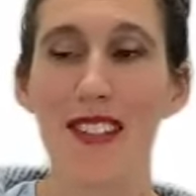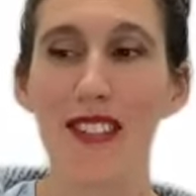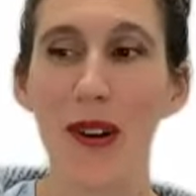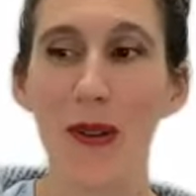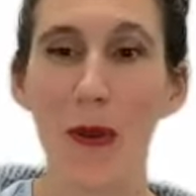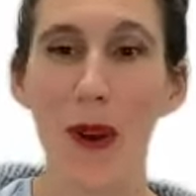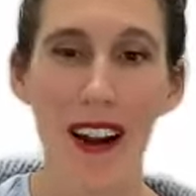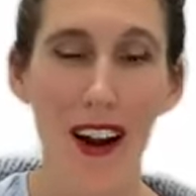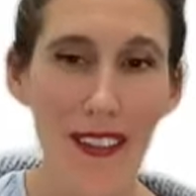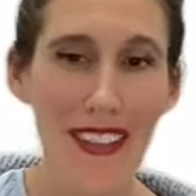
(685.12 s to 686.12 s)
So
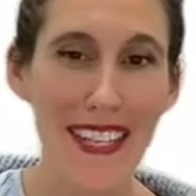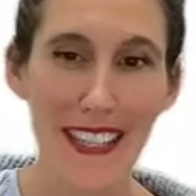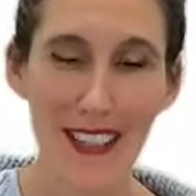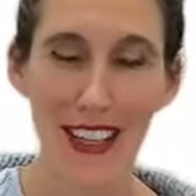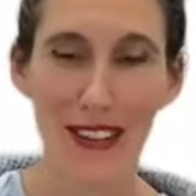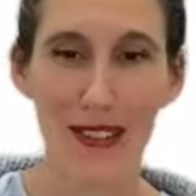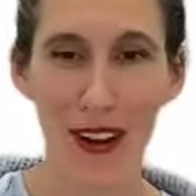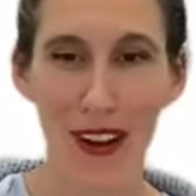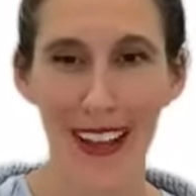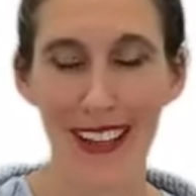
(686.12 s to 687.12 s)
what on the days that you're
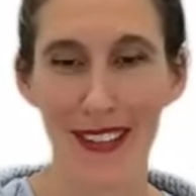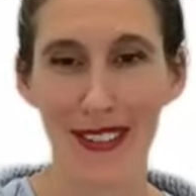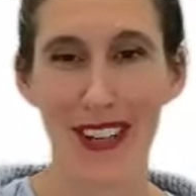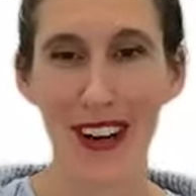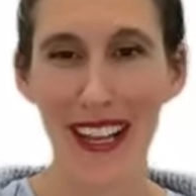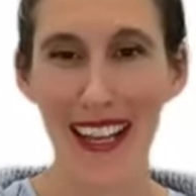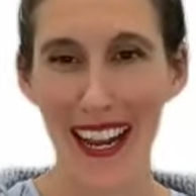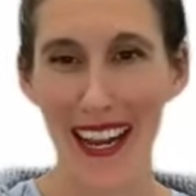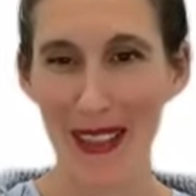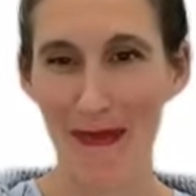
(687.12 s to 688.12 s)
not, you know, starting at
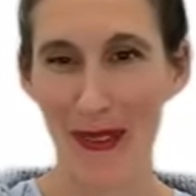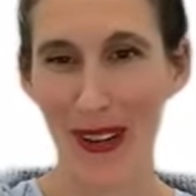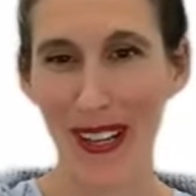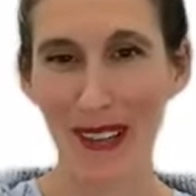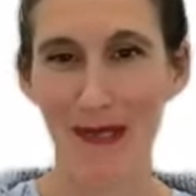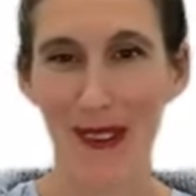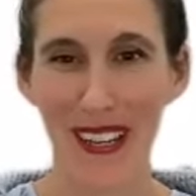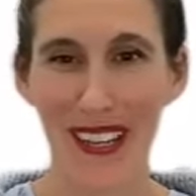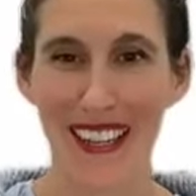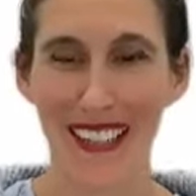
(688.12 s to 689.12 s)
eight in the morning and
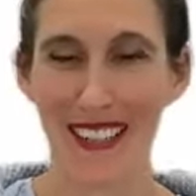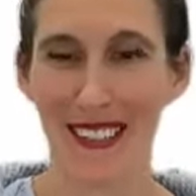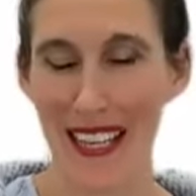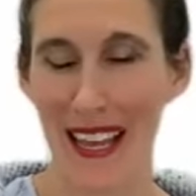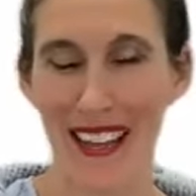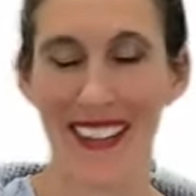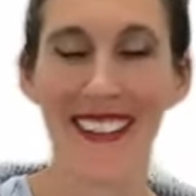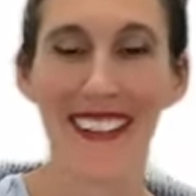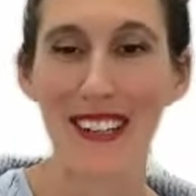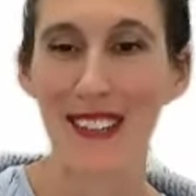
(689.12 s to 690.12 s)
working until
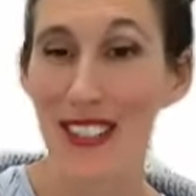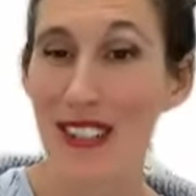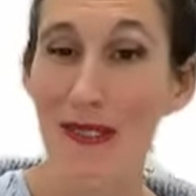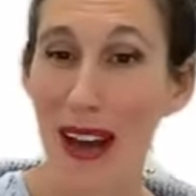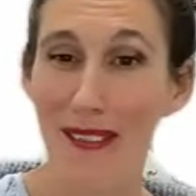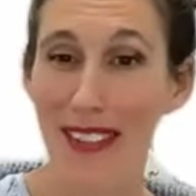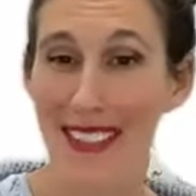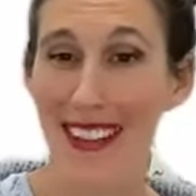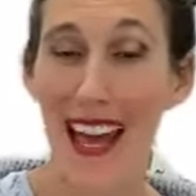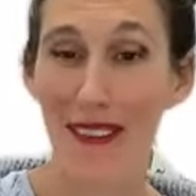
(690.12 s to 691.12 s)
10, you know, do you have a,
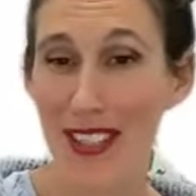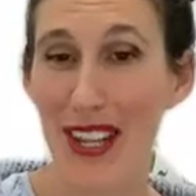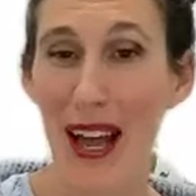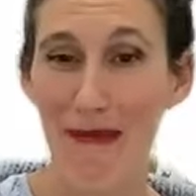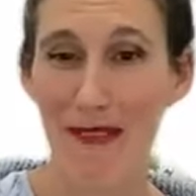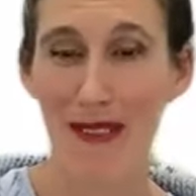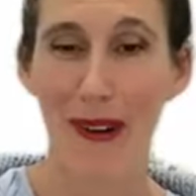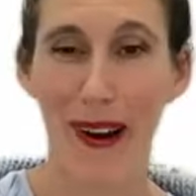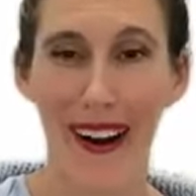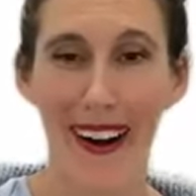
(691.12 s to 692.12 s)
have time
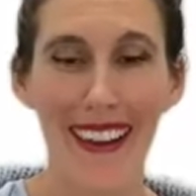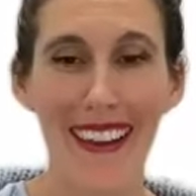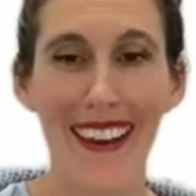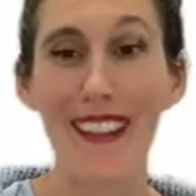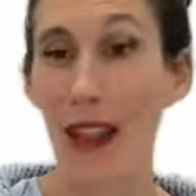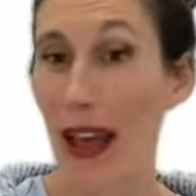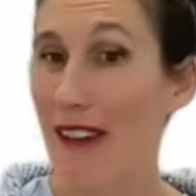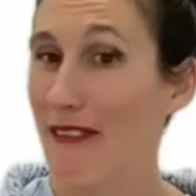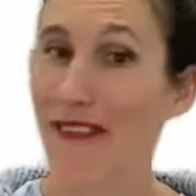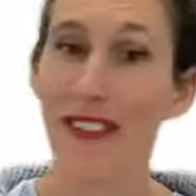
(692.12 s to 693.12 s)
for a
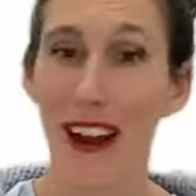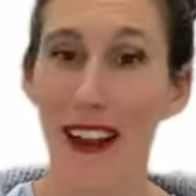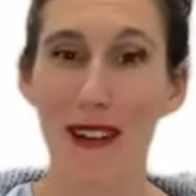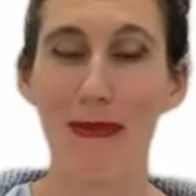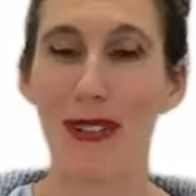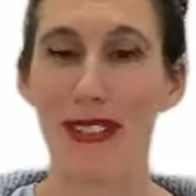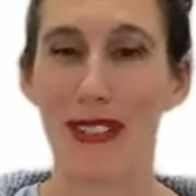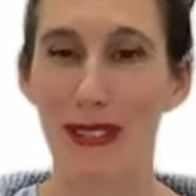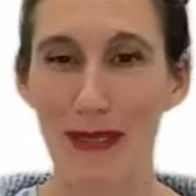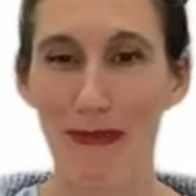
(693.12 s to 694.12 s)
life for other
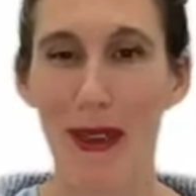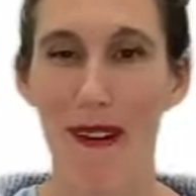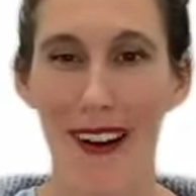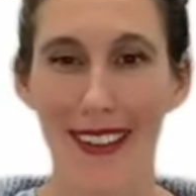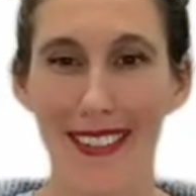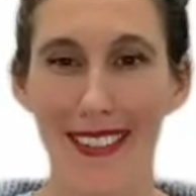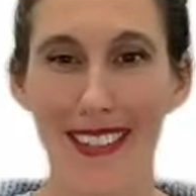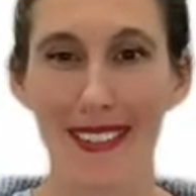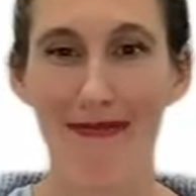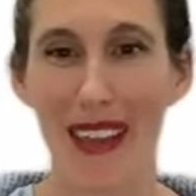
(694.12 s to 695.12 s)
pursuits beyond
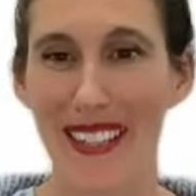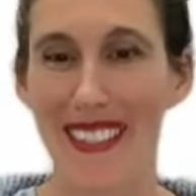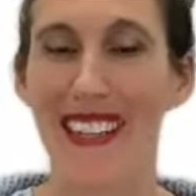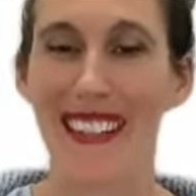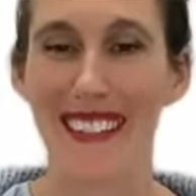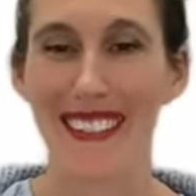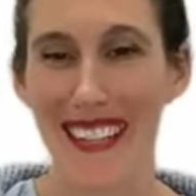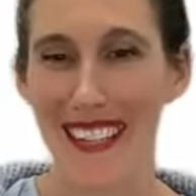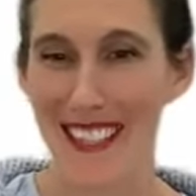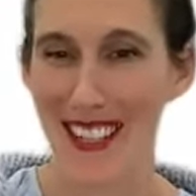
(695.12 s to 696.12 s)
medicine at the
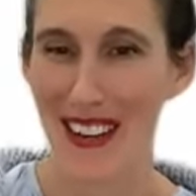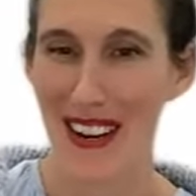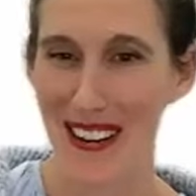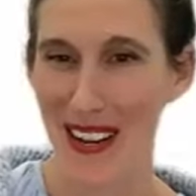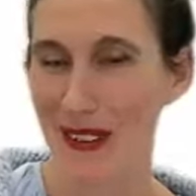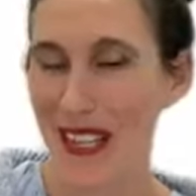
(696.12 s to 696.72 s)
stage that you're at now?